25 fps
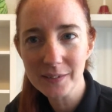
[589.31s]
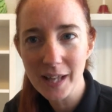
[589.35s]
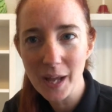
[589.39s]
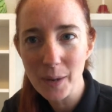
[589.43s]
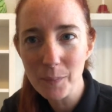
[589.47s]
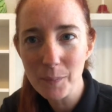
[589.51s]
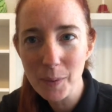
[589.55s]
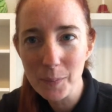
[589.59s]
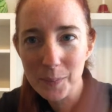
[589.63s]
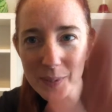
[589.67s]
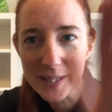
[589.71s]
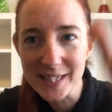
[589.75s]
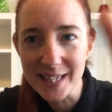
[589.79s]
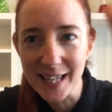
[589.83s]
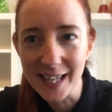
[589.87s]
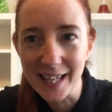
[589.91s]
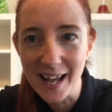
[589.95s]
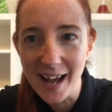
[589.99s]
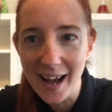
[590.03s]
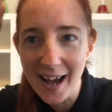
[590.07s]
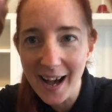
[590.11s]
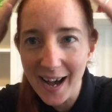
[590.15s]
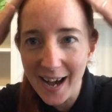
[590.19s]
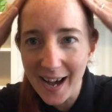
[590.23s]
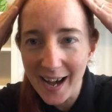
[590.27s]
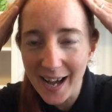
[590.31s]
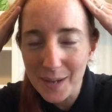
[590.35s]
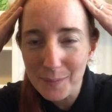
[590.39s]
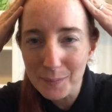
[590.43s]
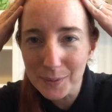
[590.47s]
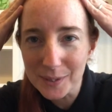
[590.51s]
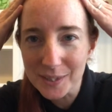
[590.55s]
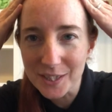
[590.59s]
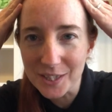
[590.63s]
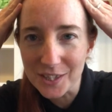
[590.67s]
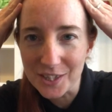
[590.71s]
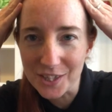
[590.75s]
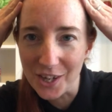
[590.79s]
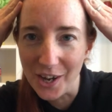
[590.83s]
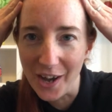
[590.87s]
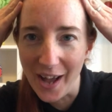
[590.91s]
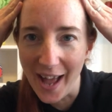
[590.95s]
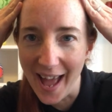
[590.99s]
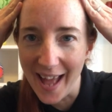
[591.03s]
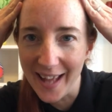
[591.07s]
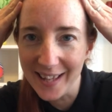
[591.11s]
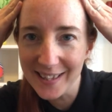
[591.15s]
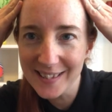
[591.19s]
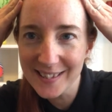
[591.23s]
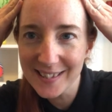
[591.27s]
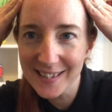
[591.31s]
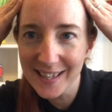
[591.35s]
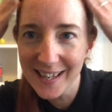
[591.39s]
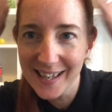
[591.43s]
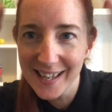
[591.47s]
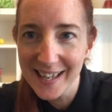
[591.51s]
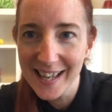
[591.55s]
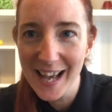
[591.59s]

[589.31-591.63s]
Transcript: And when we sing high, we'll touch our heads.